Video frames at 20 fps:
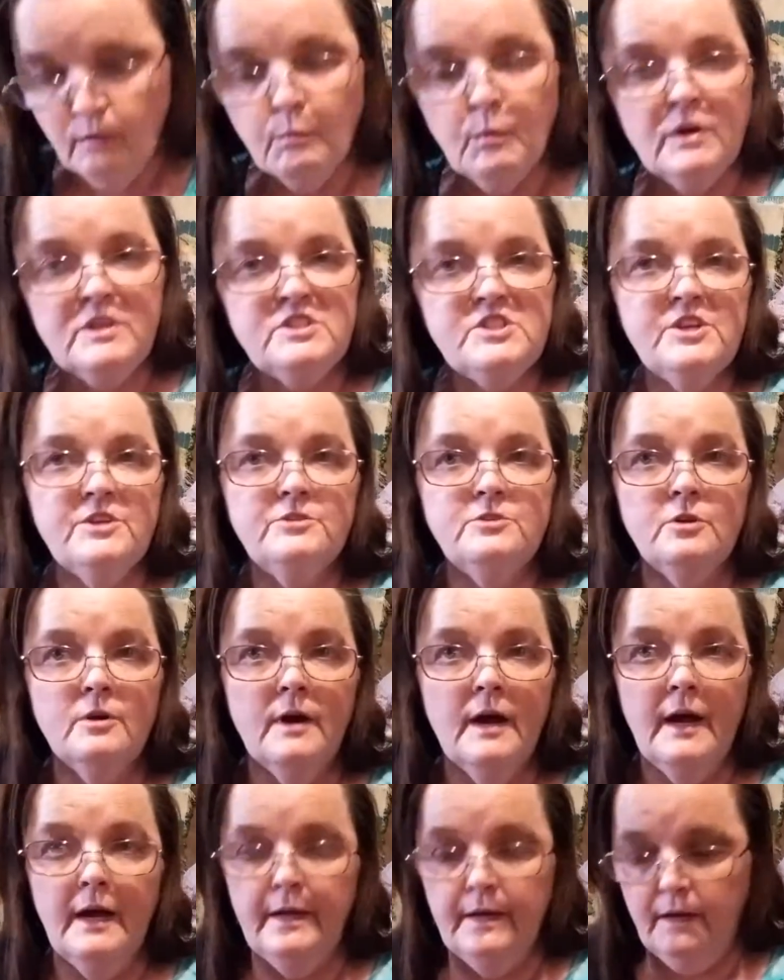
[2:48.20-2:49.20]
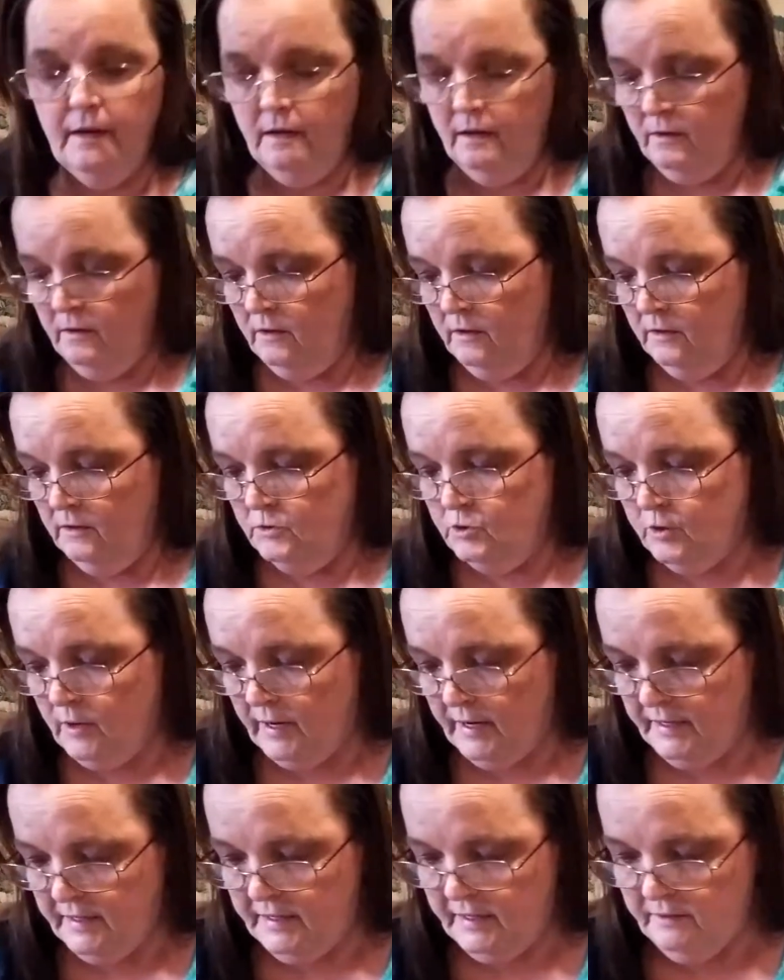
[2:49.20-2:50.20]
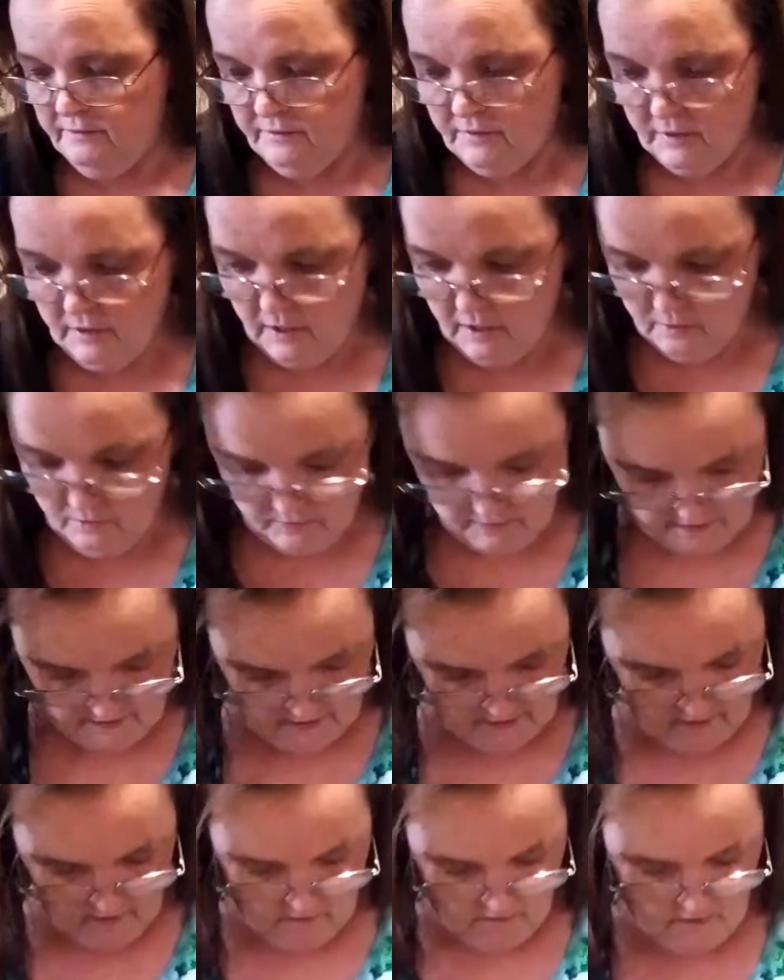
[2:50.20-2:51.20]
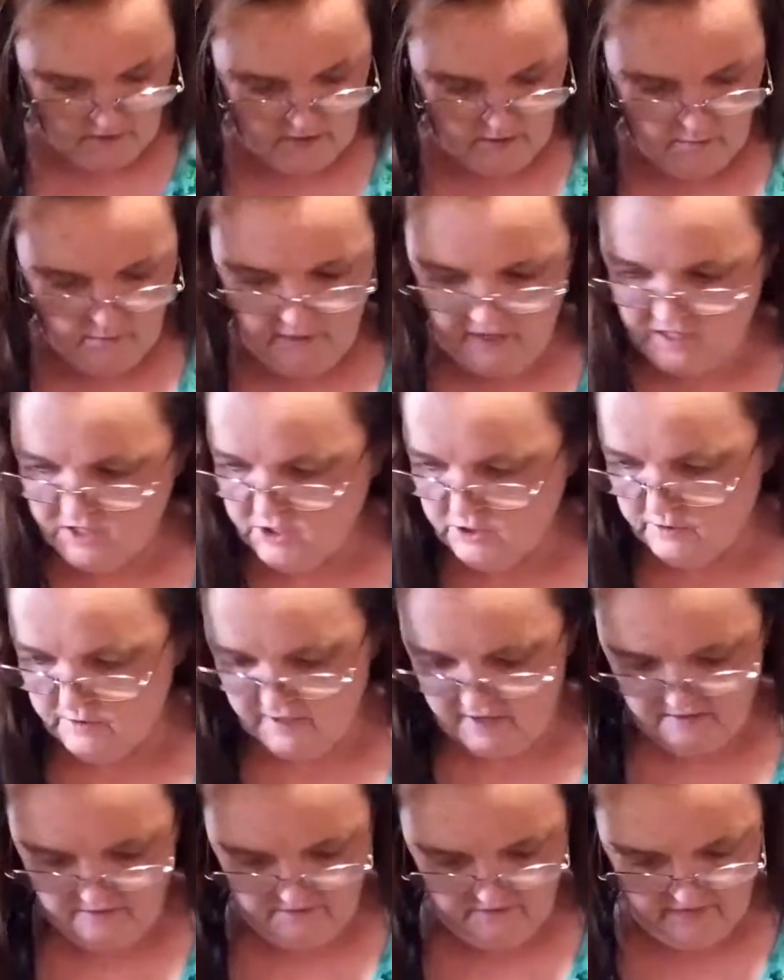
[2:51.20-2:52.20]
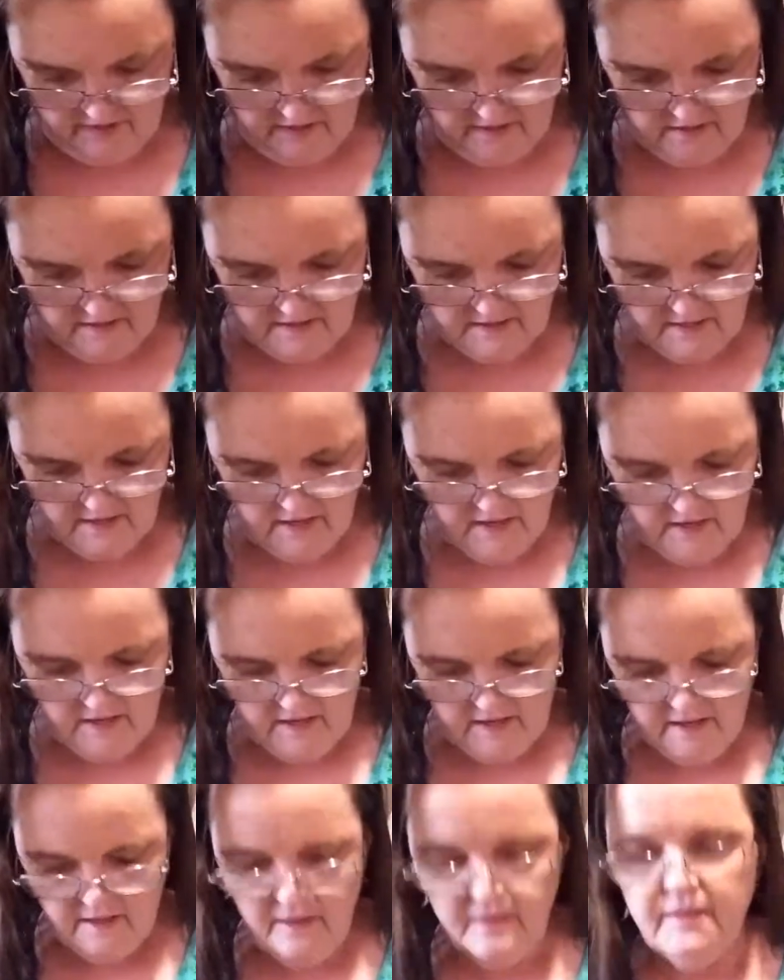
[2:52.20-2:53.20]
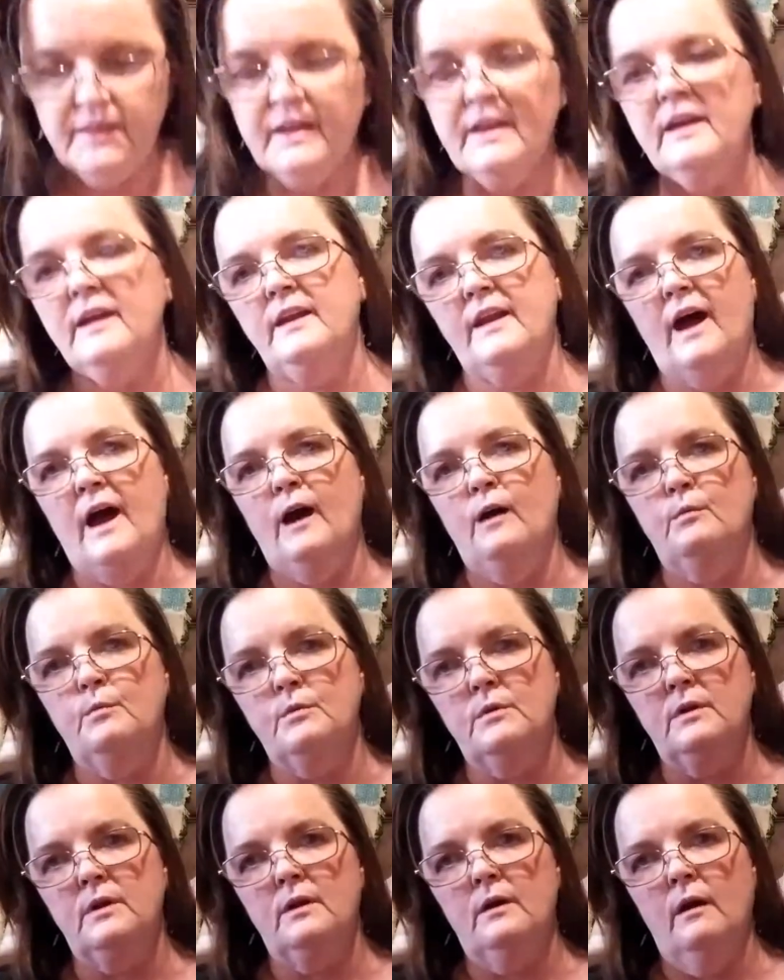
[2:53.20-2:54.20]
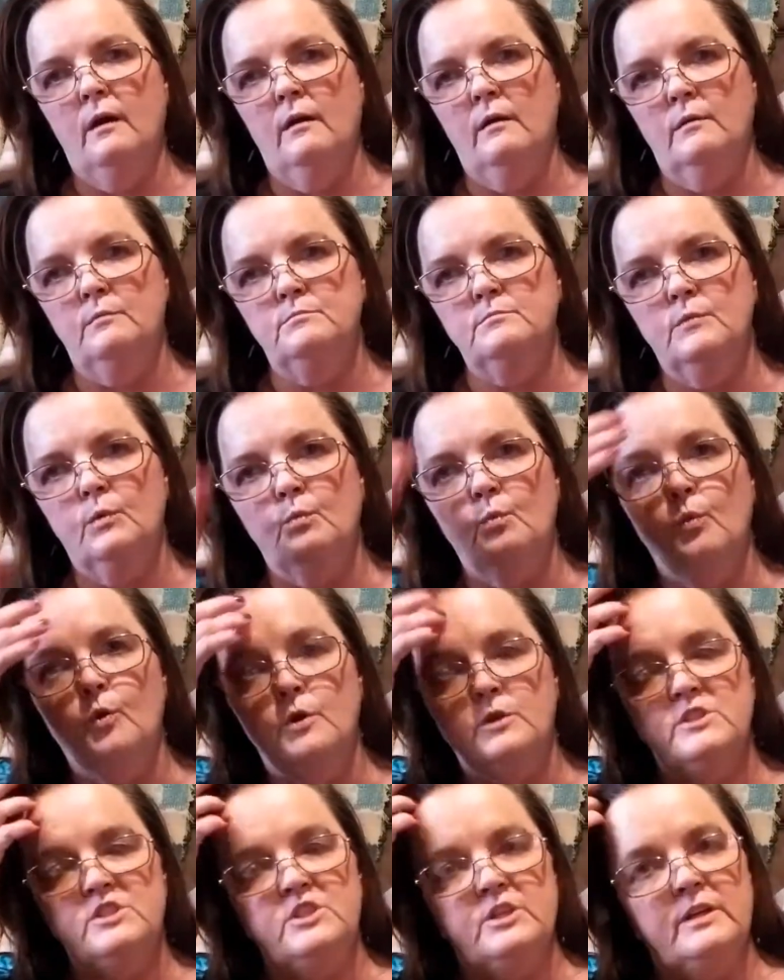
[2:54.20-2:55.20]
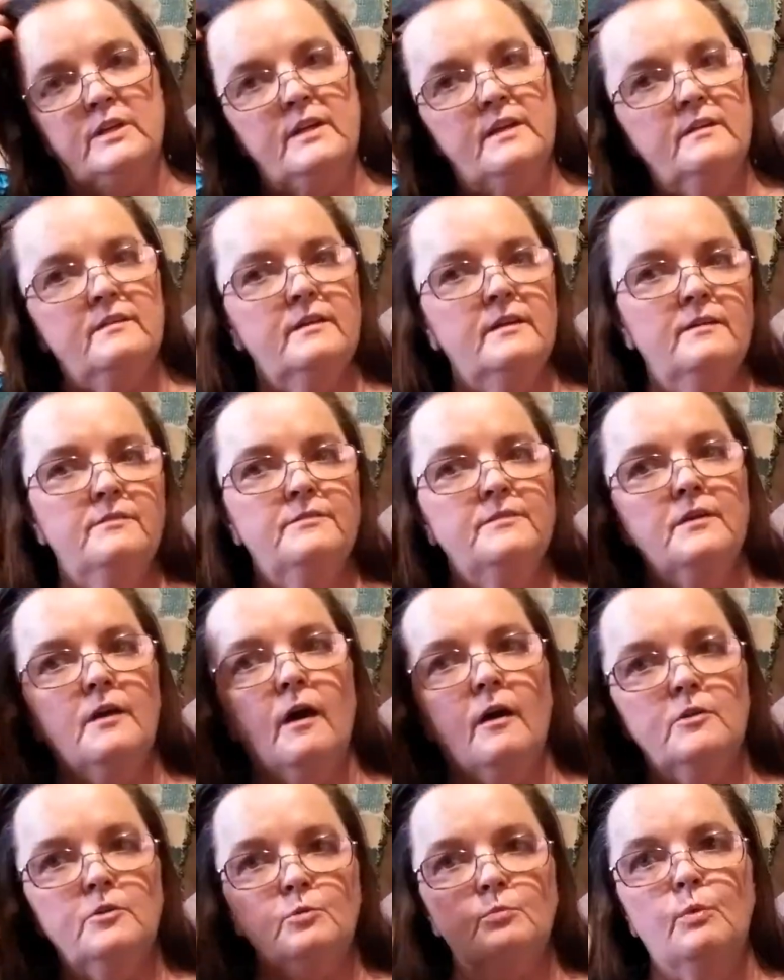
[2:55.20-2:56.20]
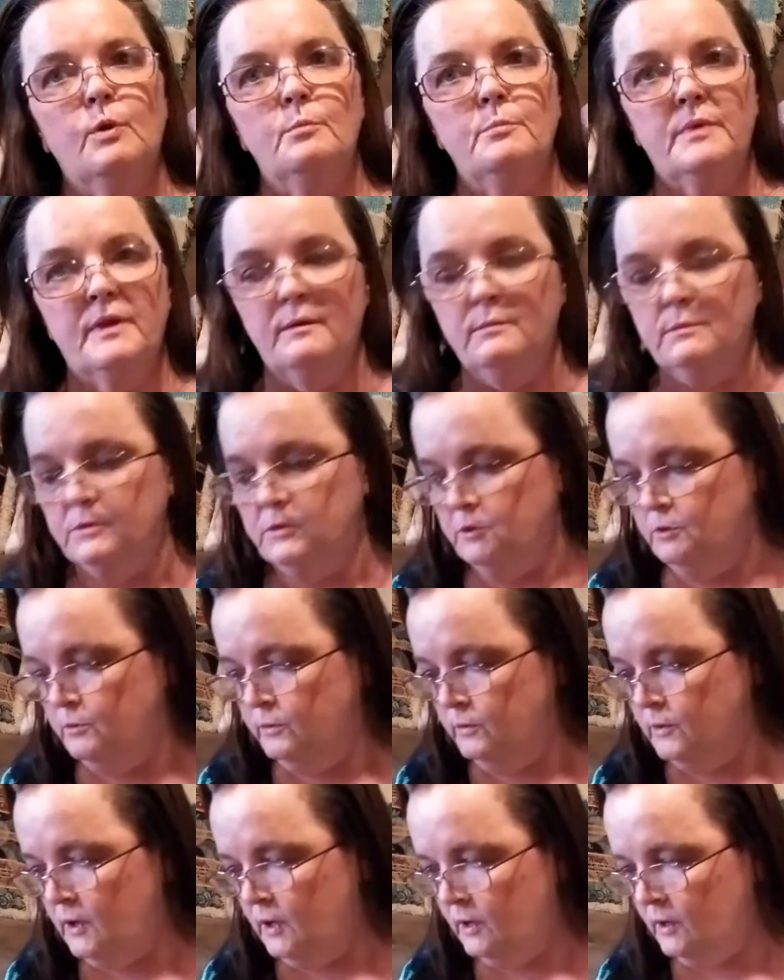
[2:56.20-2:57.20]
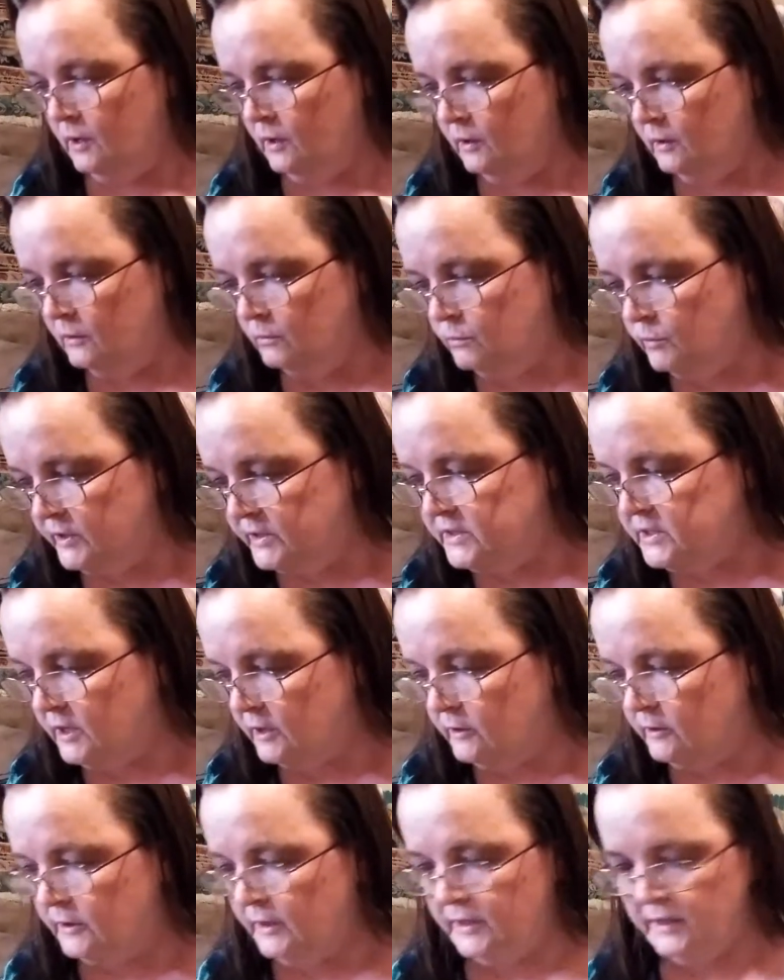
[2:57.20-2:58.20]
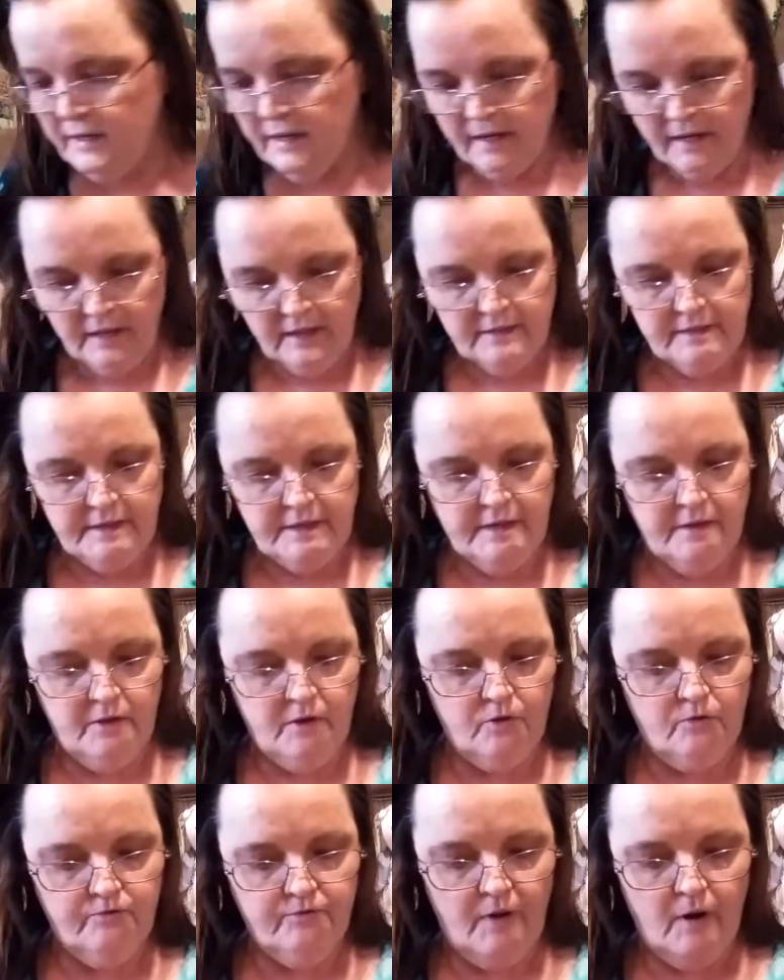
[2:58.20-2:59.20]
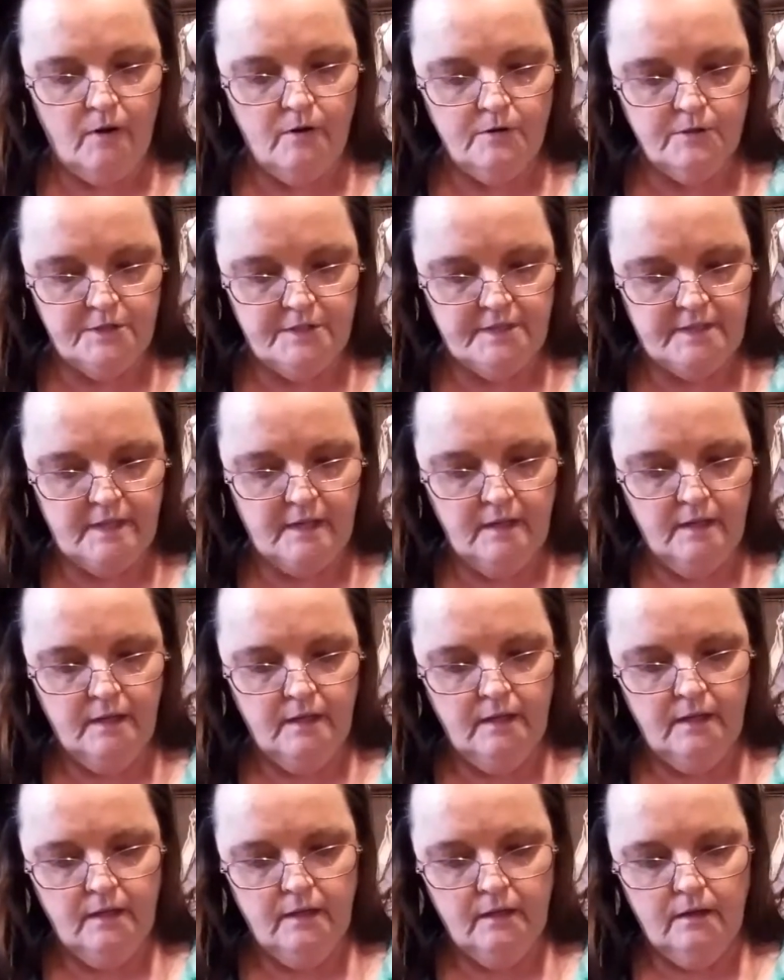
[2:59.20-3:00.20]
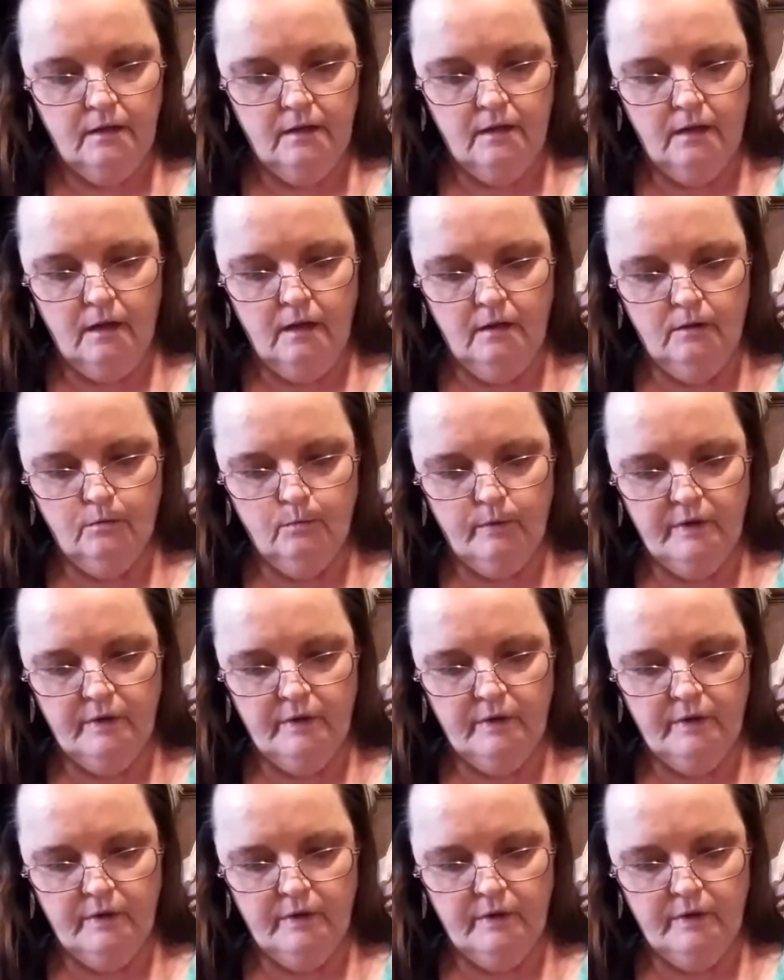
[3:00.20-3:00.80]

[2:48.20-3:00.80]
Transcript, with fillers: And once you try it, uh, try any clothing on and make sure they fit then I would um, wash it. If not, you won't be able to um, return it. Now, their first uh,